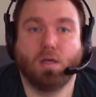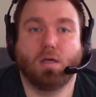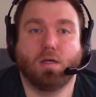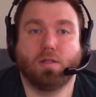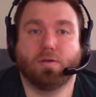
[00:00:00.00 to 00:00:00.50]

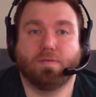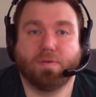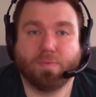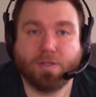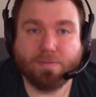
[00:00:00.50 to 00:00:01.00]
Hello
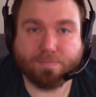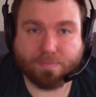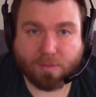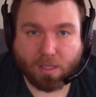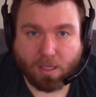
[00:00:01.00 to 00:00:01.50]
everyone.
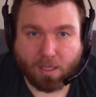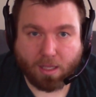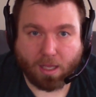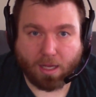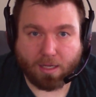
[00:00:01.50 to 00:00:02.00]

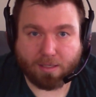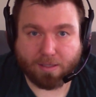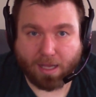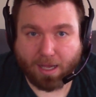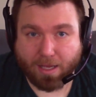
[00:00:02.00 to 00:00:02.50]

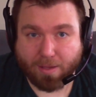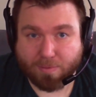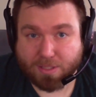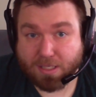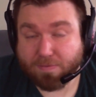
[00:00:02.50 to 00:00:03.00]
I
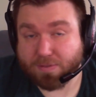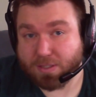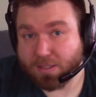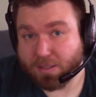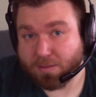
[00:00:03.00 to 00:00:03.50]
received
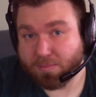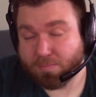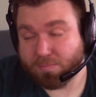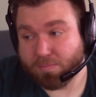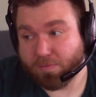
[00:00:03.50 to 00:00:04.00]

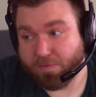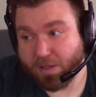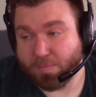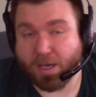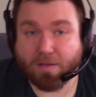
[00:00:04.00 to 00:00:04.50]
some
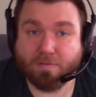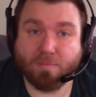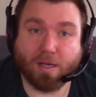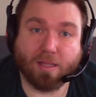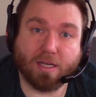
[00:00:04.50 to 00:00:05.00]
feedback from
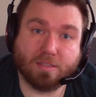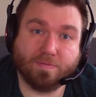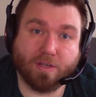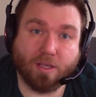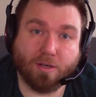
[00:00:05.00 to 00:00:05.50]
my last
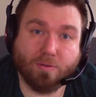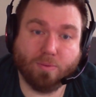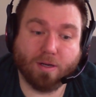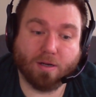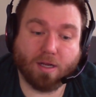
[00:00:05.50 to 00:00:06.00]
video
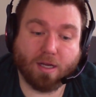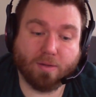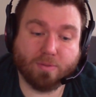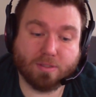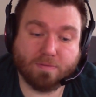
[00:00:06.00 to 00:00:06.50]
where I
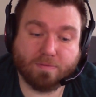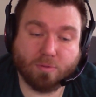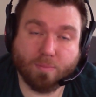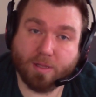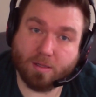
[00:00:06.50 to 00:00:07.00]
was
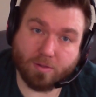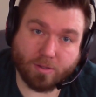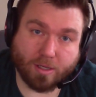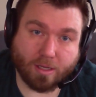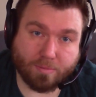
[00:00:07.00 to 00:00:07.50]
informed that it looked
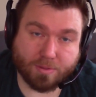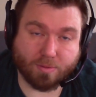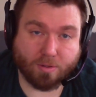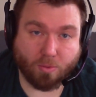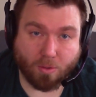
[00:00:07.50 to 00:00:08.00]
like I was
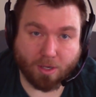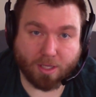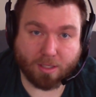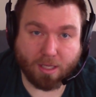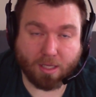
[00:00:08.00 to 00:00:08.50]
recording
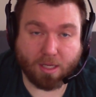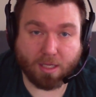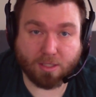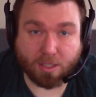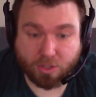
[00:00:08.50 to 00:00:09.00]
in a
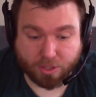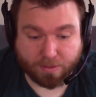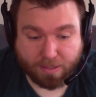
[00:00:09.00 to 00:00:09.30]
dungeon.